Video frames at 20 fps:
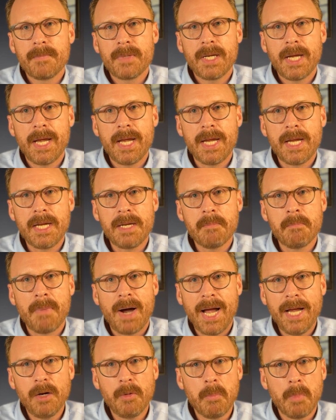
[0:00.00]
a
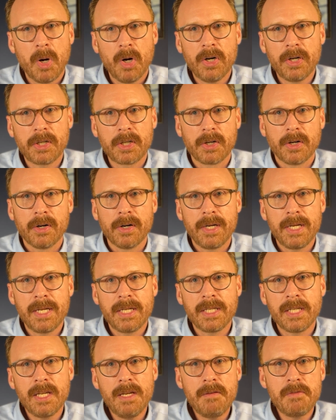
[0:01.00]
mile marker,
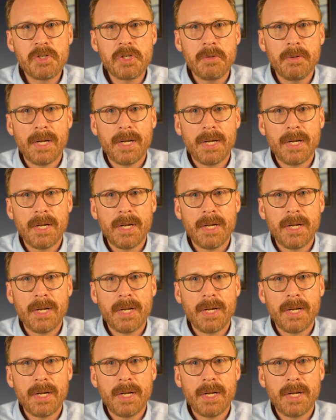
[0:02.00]
it gives you